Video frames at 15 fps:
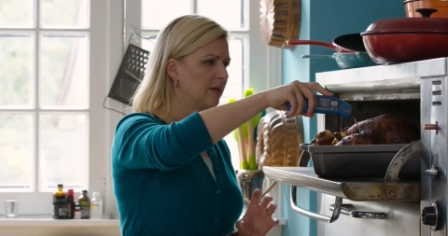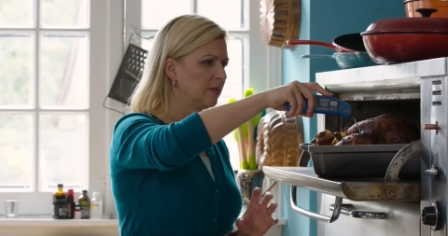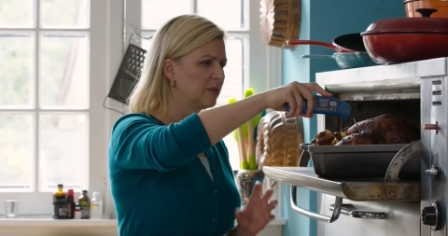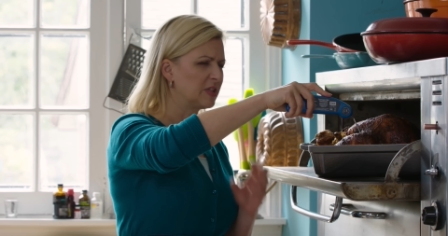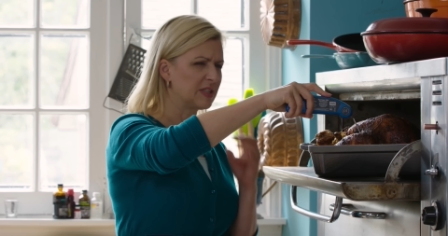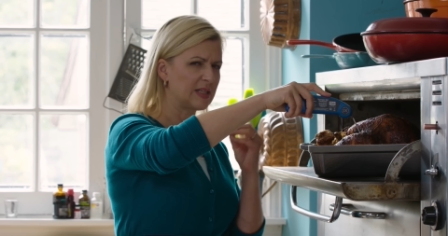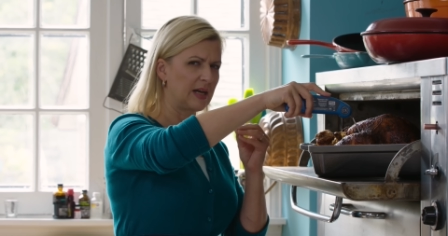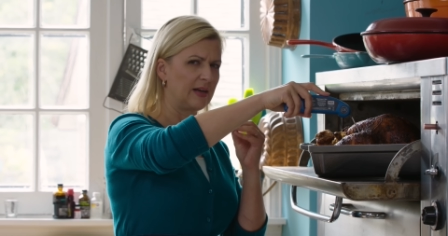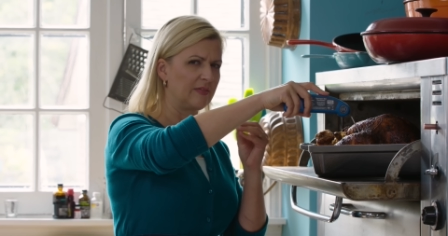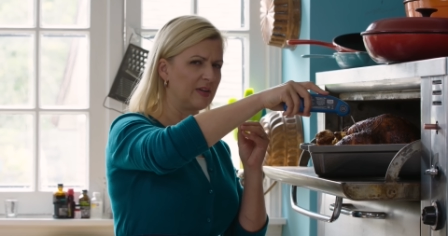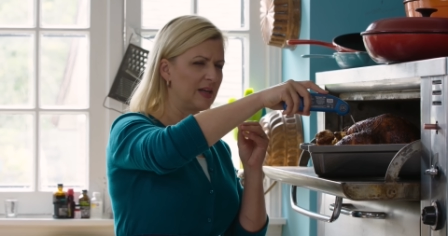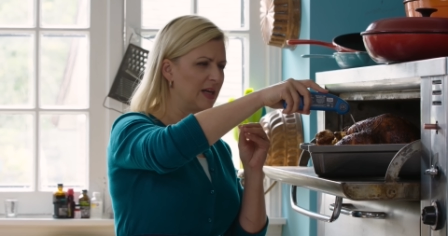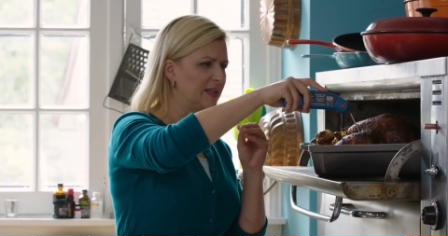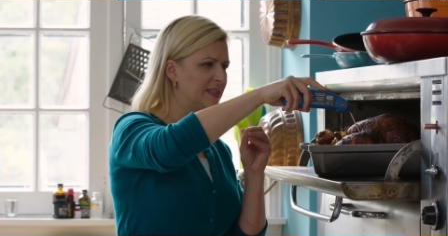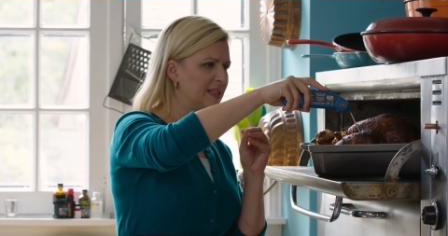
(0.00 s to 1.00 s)
which is kind of
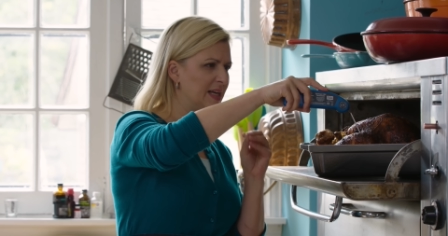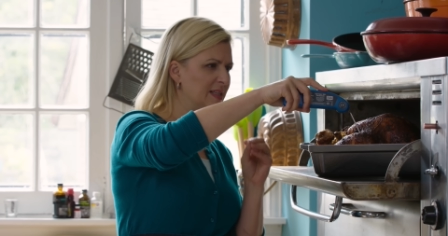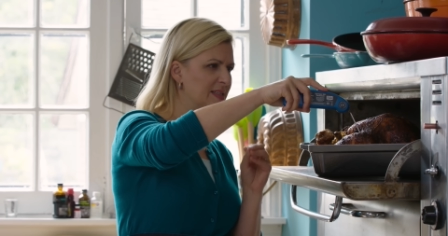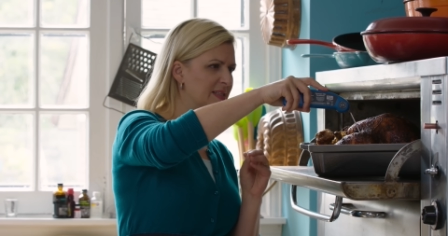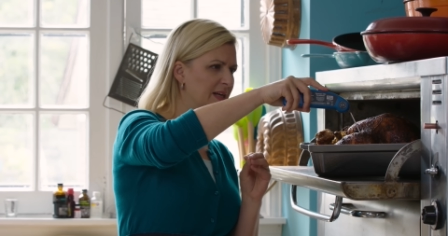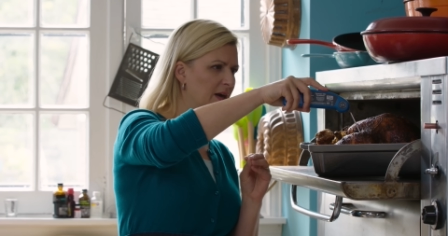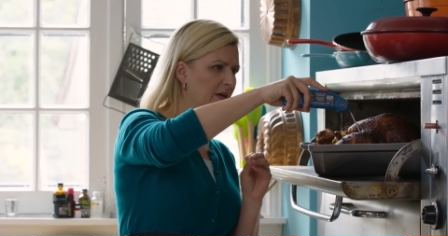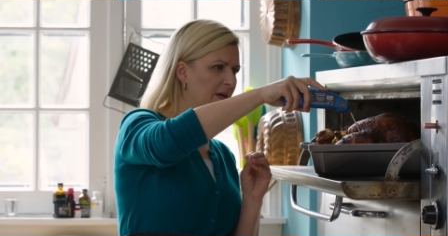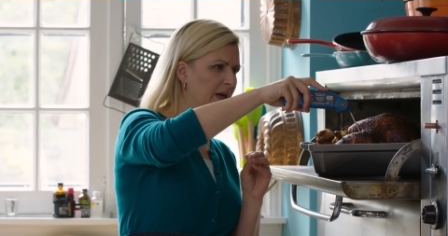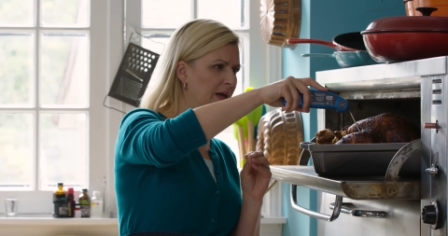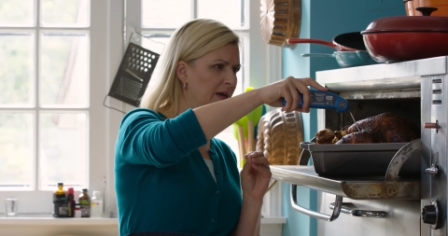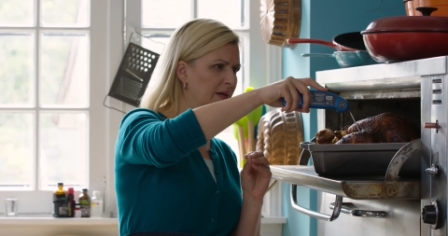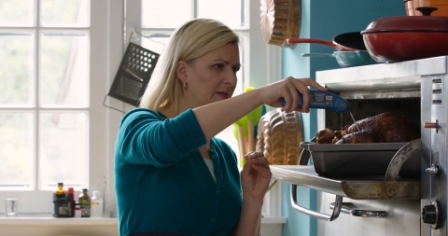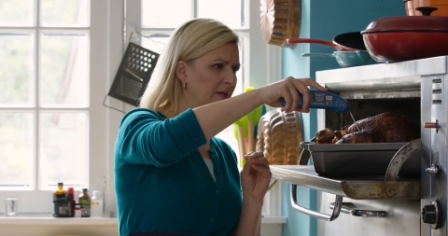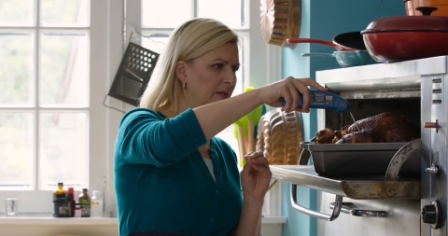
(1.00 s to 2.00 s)
a dense
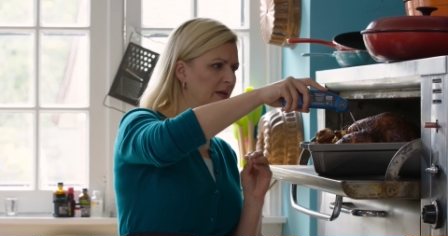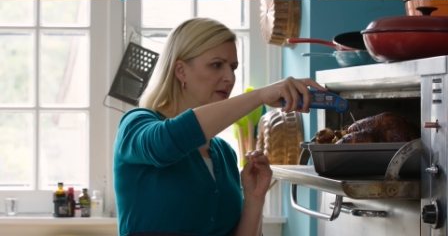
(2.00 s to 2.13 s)
area,